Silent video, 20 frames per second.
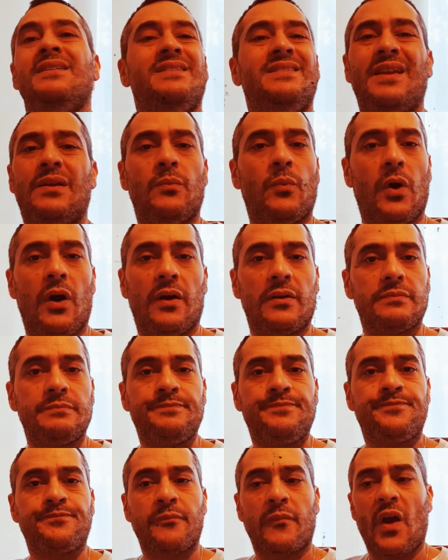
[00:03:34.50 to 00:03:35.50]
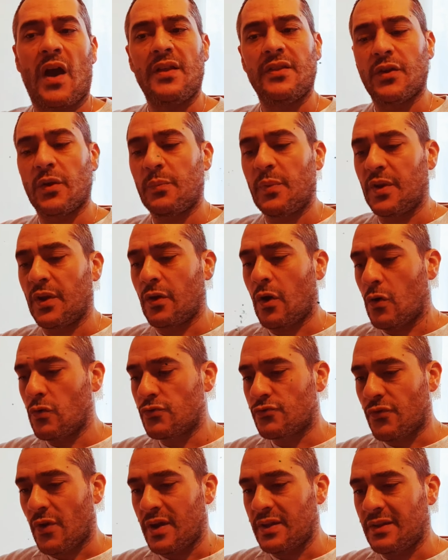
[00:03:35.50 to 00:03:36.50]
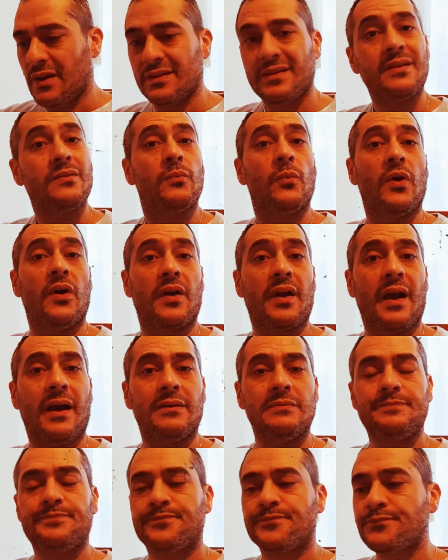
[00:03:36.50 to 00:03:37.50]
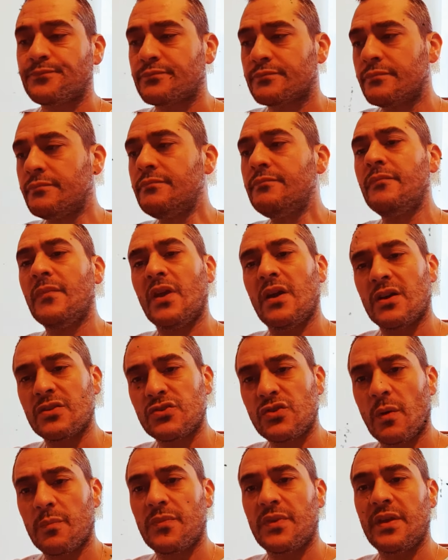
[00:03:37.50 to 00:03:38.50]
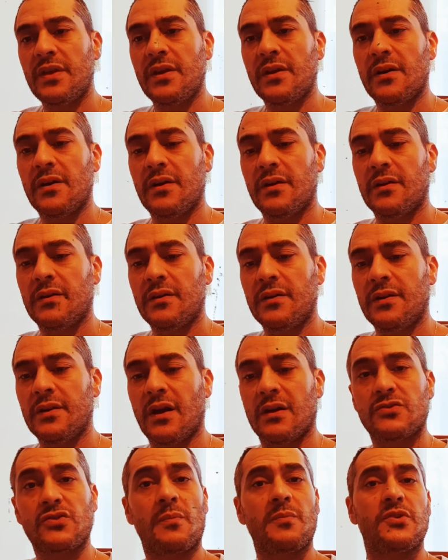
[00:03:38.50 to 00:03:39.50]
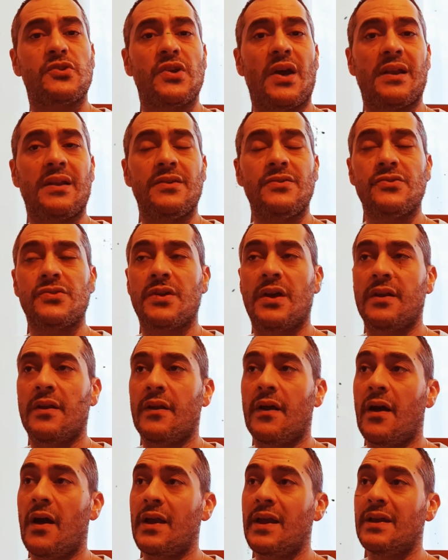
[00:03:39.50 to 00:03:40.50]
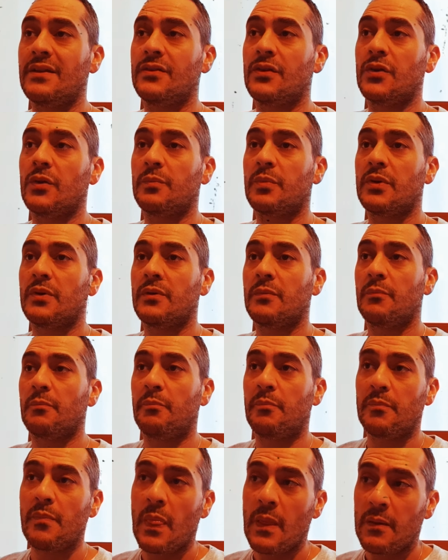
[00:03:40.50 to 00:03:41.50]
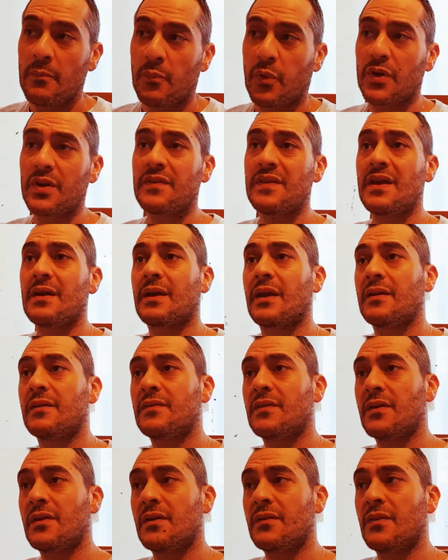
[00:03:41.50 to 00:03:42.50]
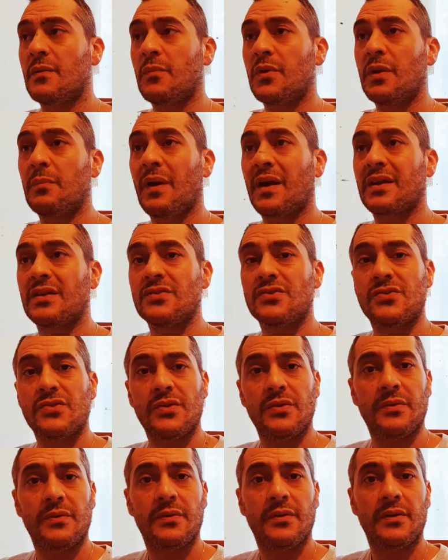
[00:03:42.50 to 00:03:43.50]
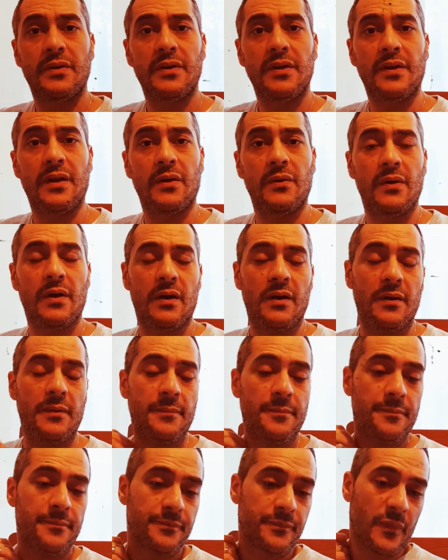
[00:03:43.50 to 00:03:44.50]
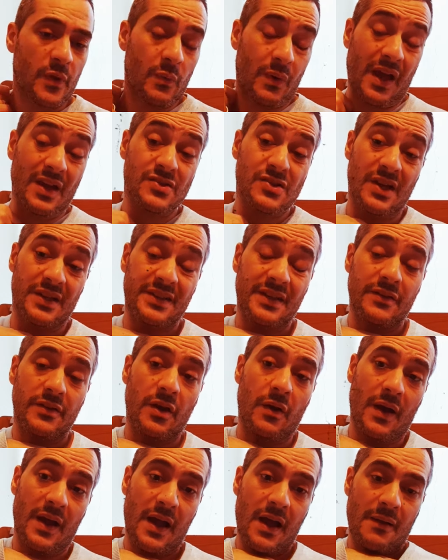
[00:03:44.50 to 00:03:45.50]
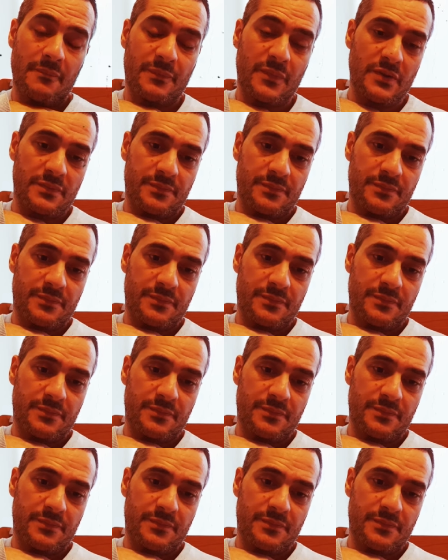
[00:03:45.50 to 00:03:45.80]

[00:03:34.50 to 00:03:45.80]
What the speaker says: Didn't work. I ended up in a gold trade that didn't work out. I stopped the I stopped the challenge, and I ended up putting the money back into well, actually I didn't know. I